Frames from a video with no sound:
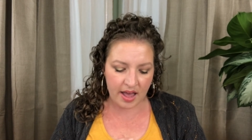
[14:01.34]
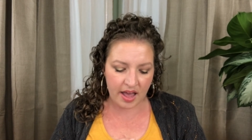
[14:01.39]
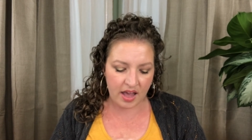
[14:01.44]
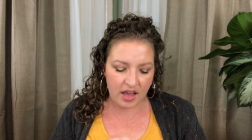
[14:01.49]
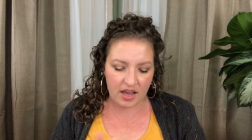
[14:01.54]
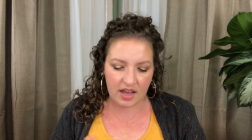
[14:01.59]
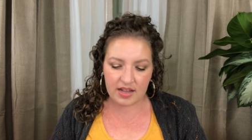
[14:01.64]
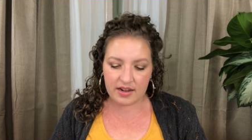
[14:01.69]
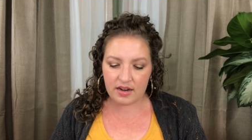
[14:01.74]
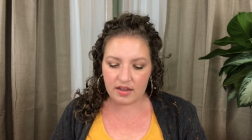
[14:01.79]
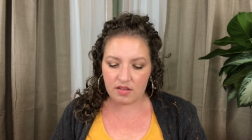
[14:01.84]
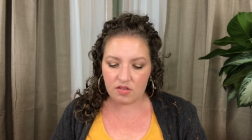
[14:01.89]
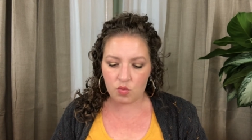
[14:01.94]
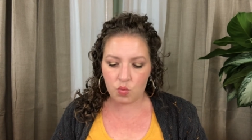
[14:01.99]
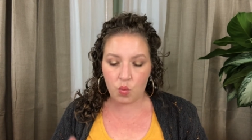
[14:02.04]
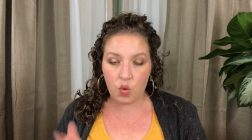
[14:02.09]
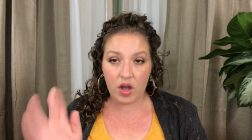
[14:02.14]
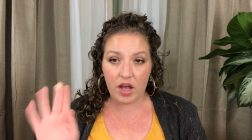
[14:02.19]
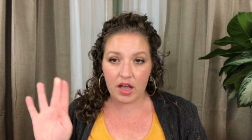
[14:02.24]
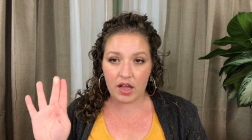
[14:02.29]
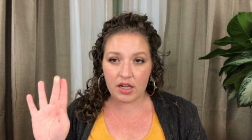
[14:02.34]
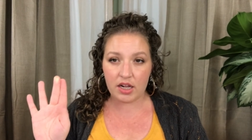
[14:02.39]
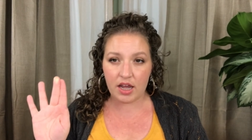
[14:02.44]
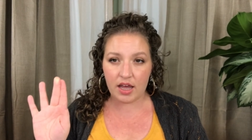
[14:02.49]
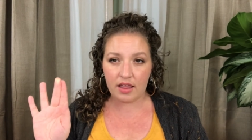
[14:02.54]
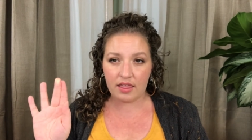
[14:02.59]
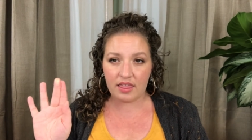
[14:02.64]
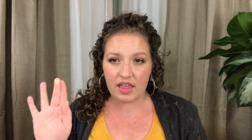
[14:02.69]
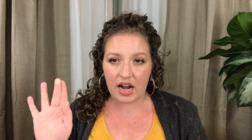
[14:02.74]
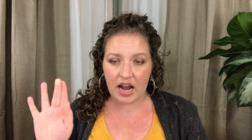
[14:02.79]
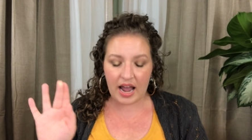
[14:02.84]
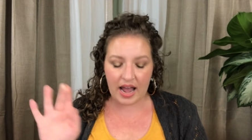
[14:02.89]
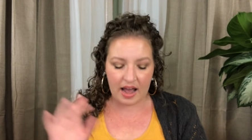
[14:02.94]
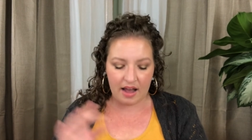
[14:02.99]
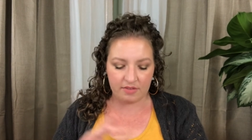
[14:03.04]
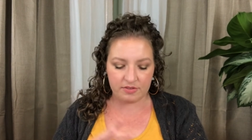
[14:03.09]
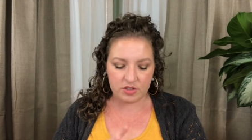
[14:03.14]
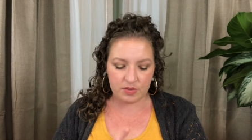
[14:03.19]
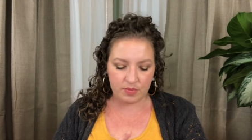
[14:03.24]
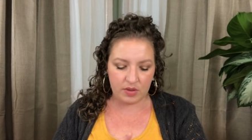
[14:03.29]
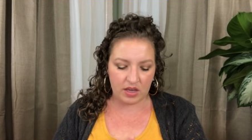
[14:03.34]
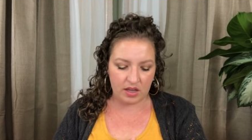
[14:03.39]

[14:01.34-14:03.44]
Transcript: It is one that I have to be a